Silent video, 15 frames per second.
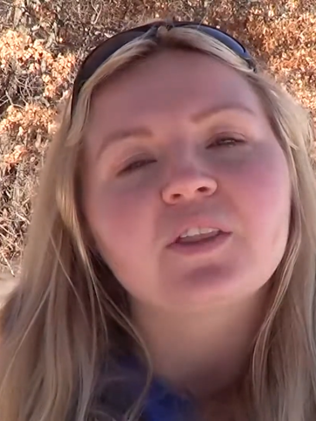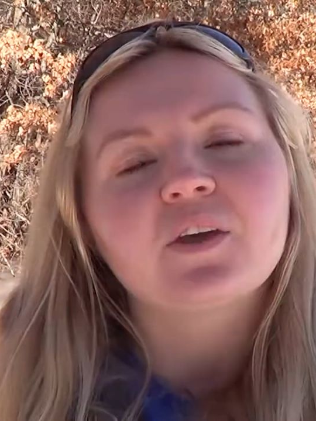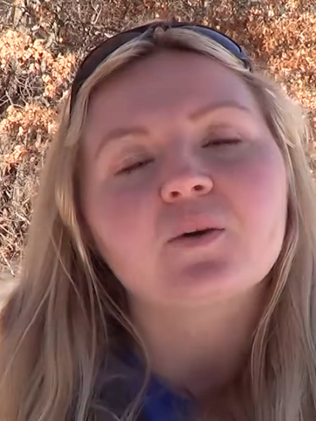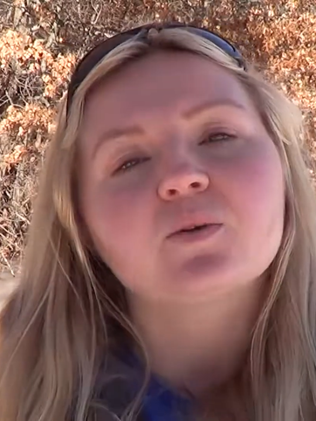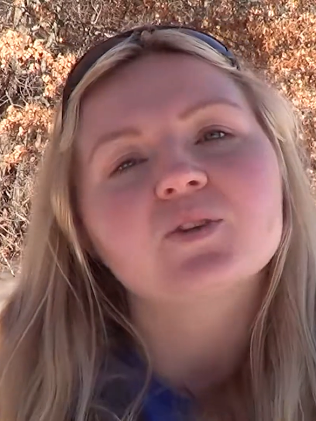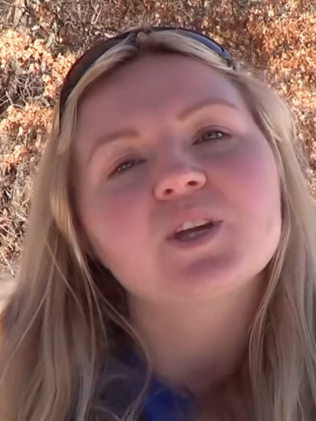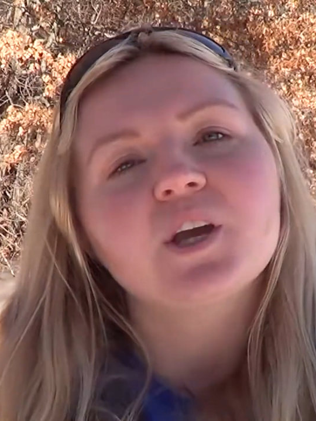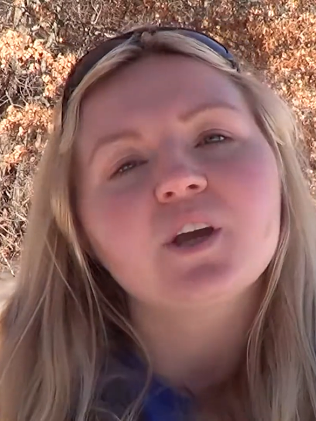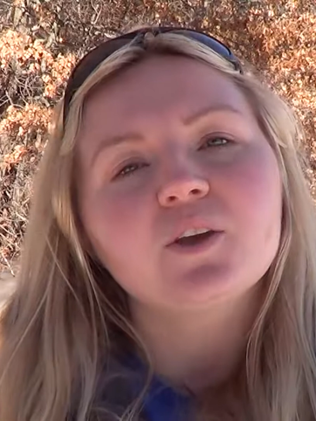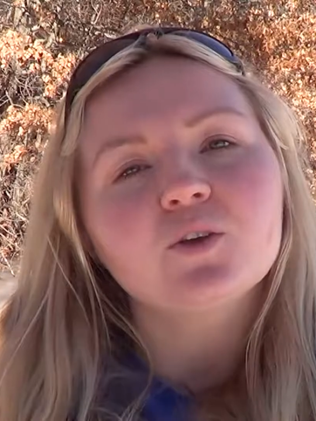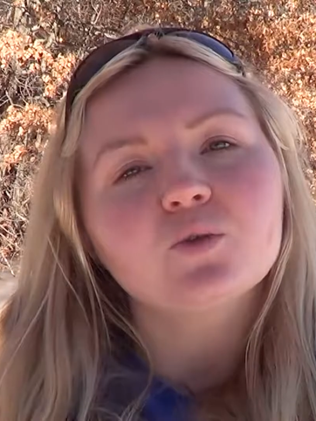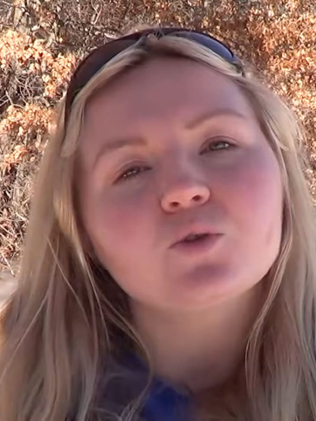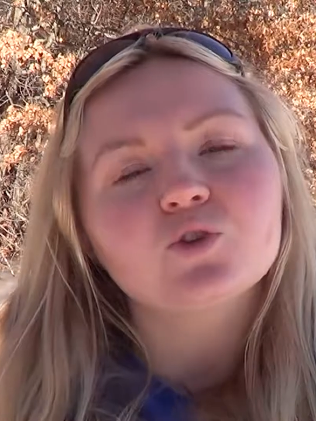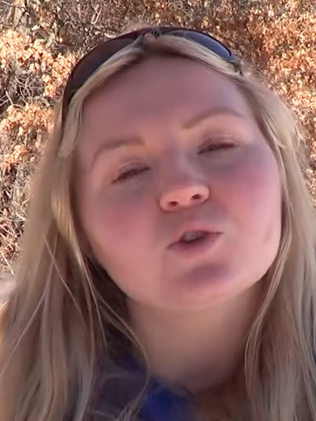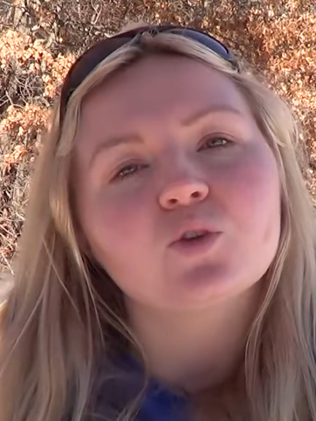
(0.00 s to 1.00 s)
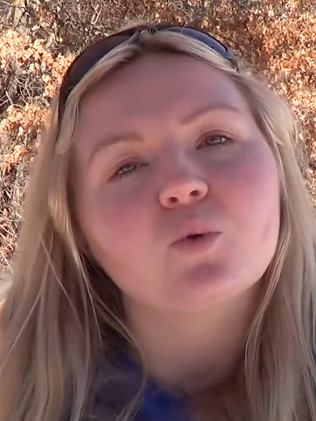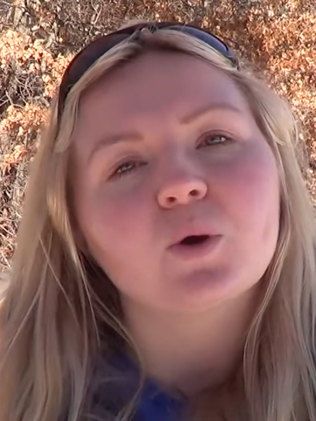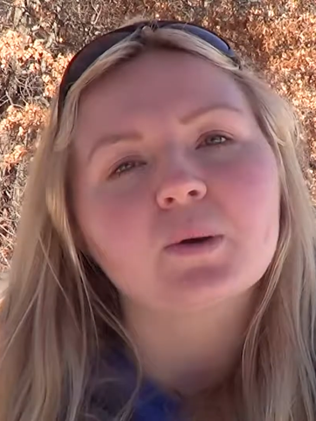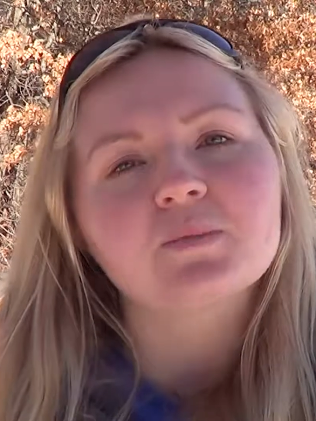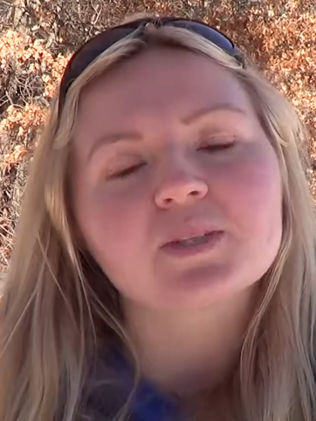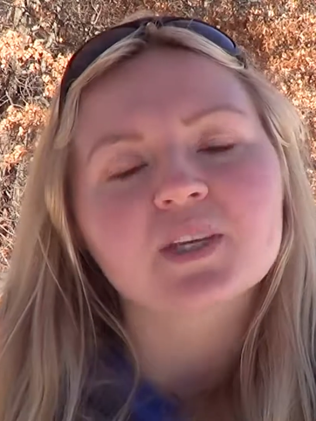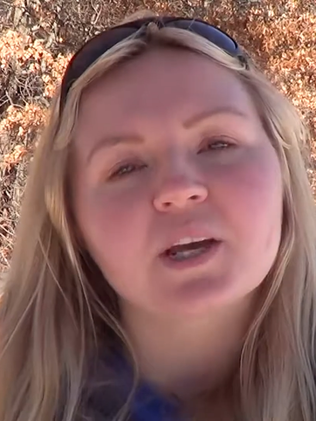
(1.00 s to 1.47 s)
that will take you to the
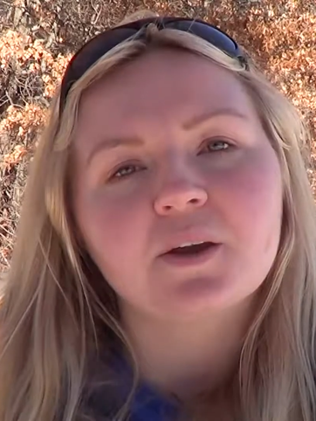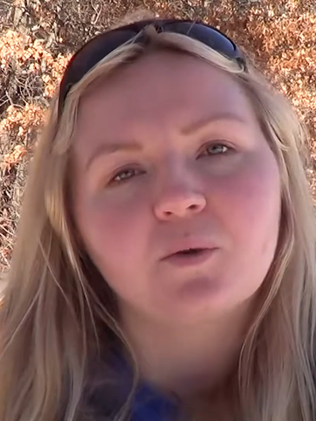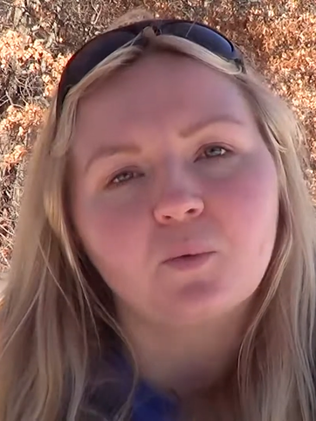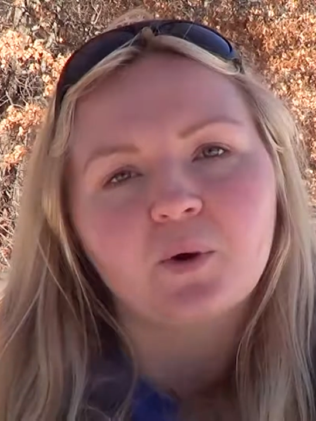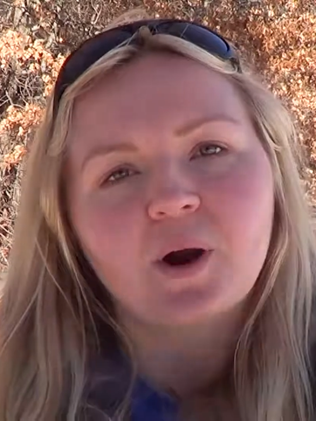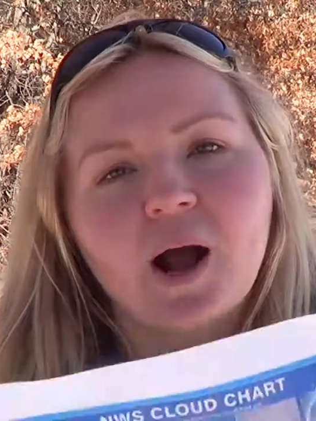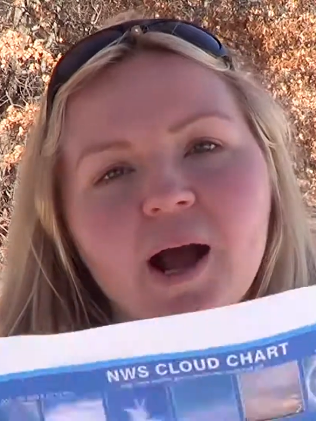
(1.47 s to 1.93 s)
website where